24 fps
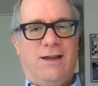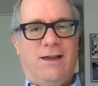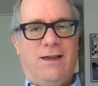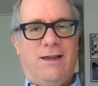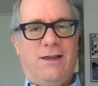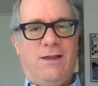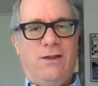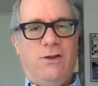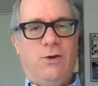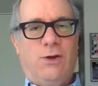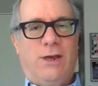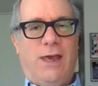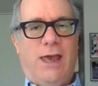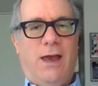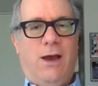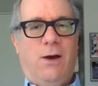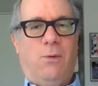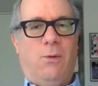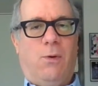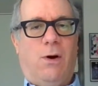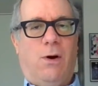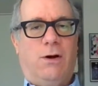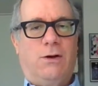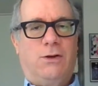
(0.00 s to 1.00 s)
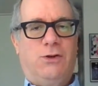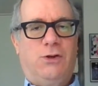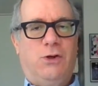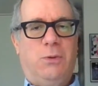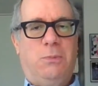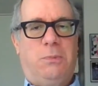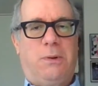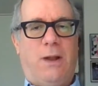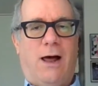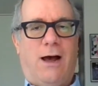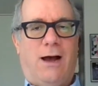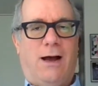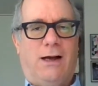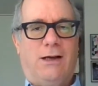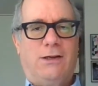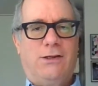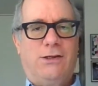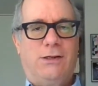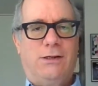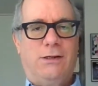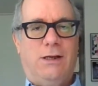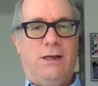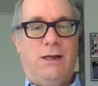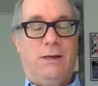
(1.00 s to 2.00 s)
you can't walk 2
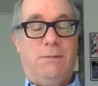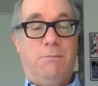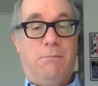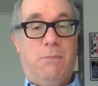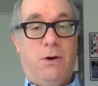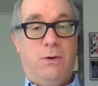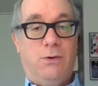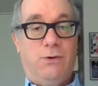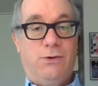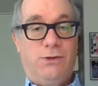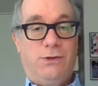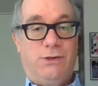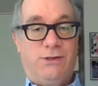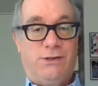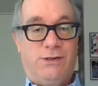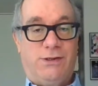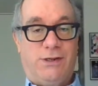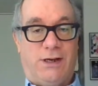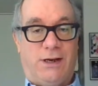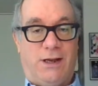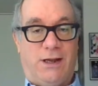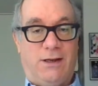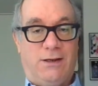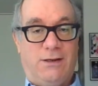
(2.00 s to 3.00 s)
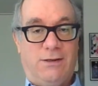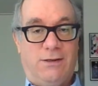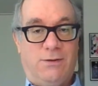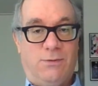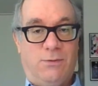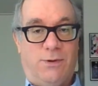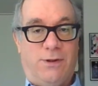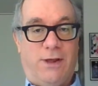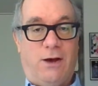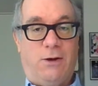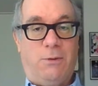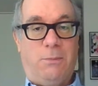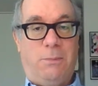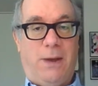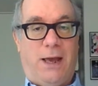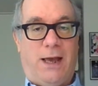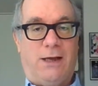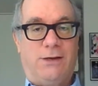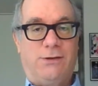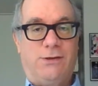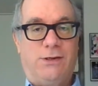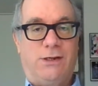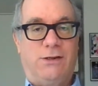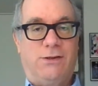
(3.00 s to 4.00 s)
blocks in most cities without
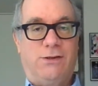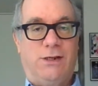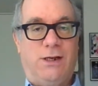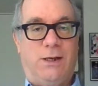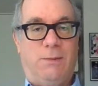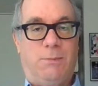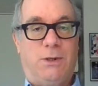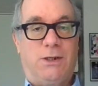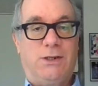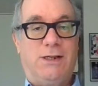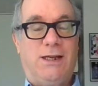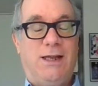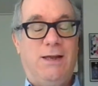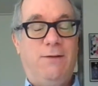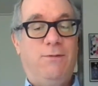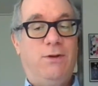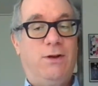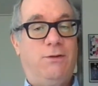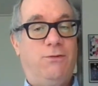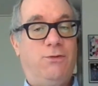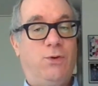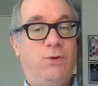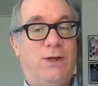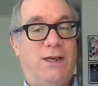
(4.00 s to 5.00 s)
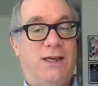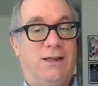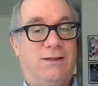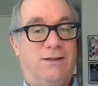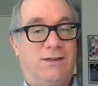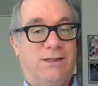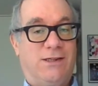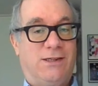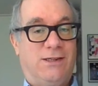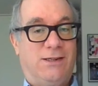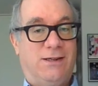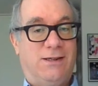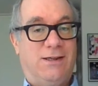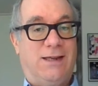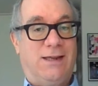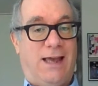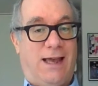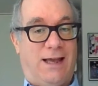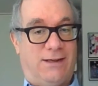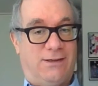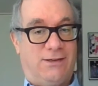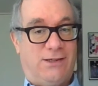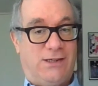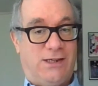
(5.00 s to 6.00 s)
passing Siemens, even if you
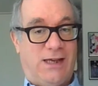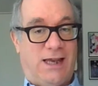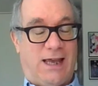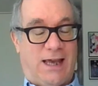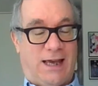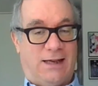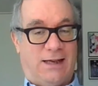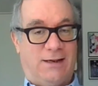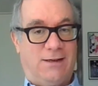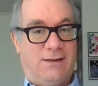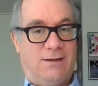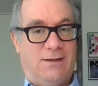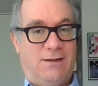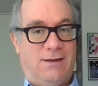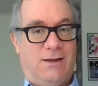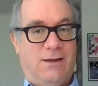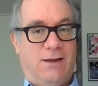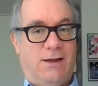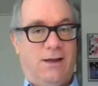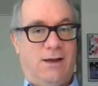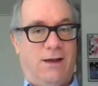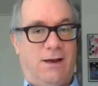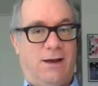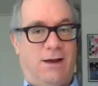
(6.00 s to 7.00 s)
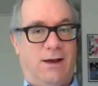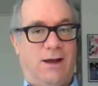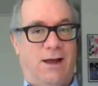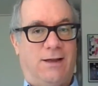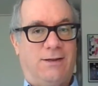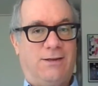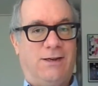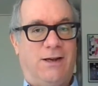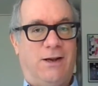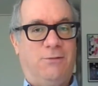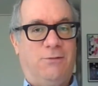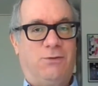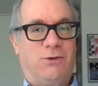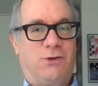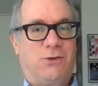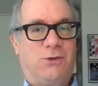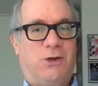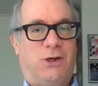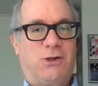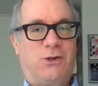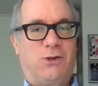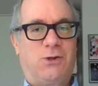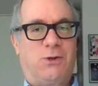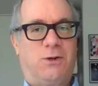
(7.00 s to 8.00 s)
can't see it. As an
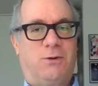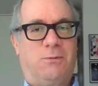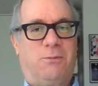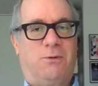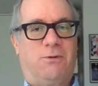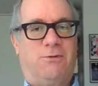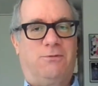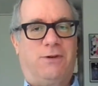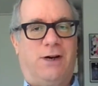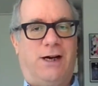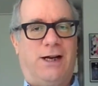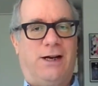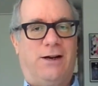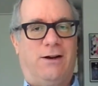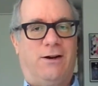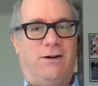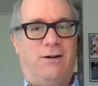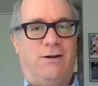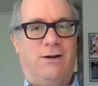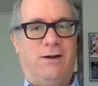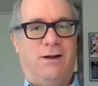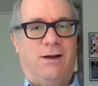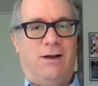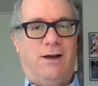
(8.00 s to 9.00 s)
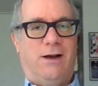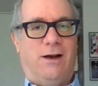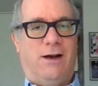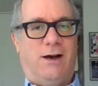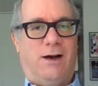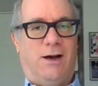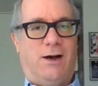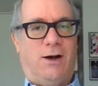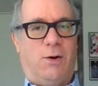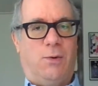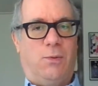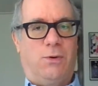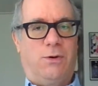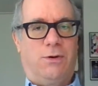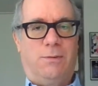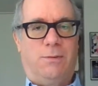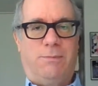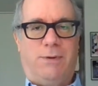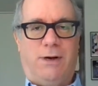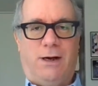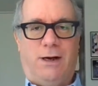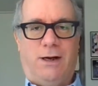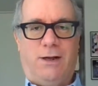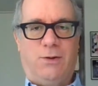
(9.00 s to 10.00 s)
infrastructure provider, we're
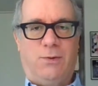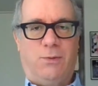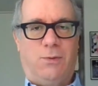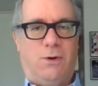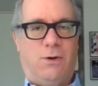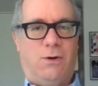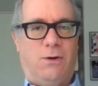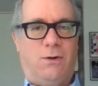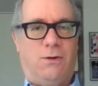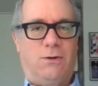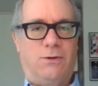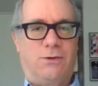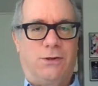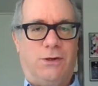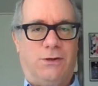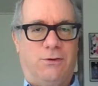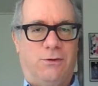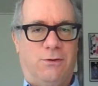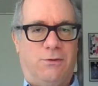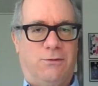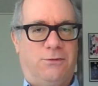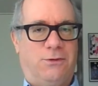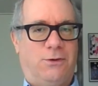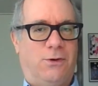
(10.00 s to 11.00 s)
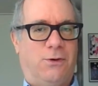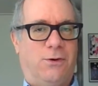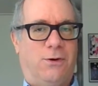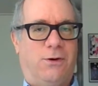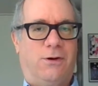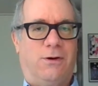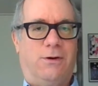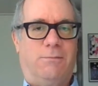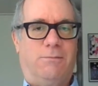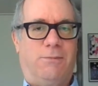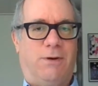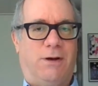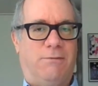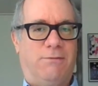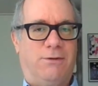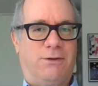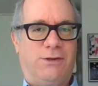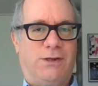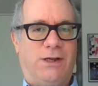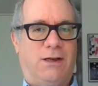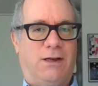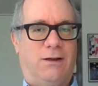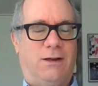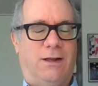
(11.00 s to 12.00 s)
behind the walls, under the floor, above the
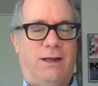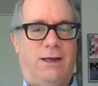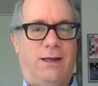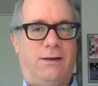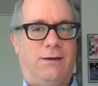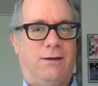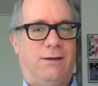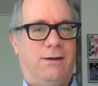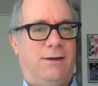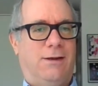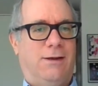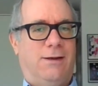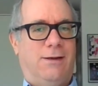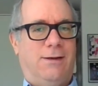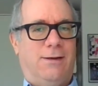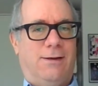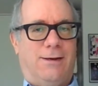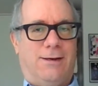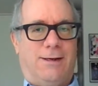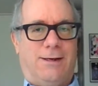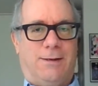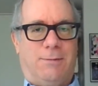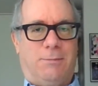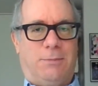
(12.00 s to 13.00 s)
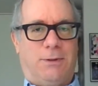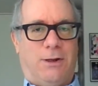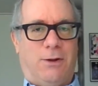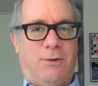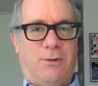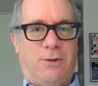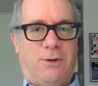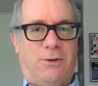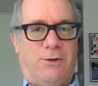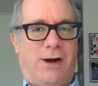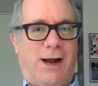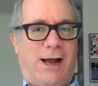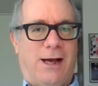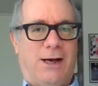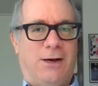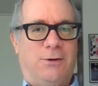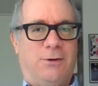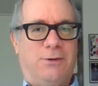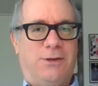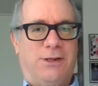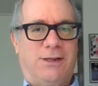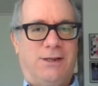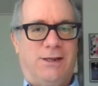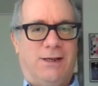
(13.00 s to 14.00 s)
ceiling, below the
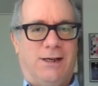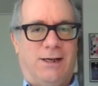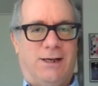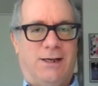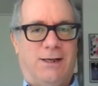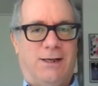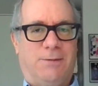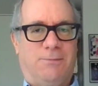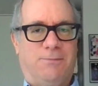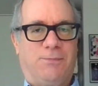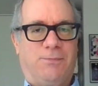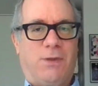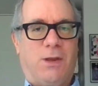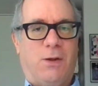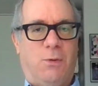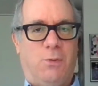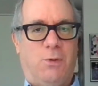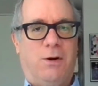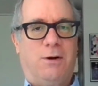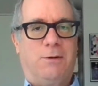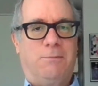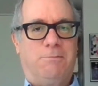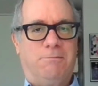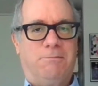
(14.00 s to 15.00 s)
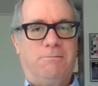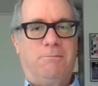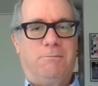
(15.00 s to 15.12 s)
ground. We're